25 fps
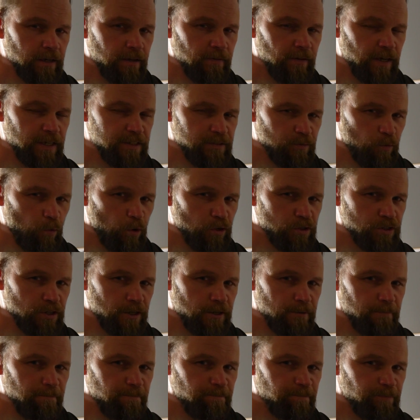Thanks for
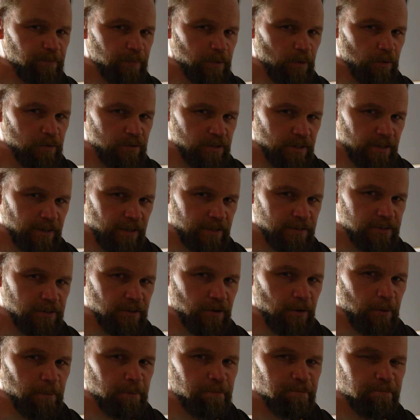watching. I'll see you next
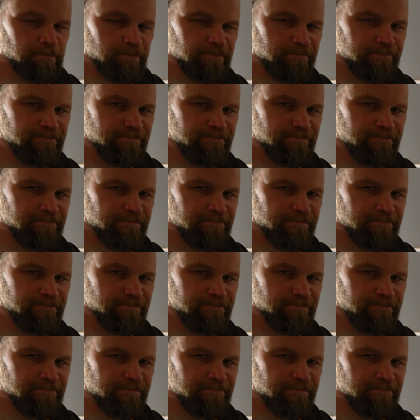time.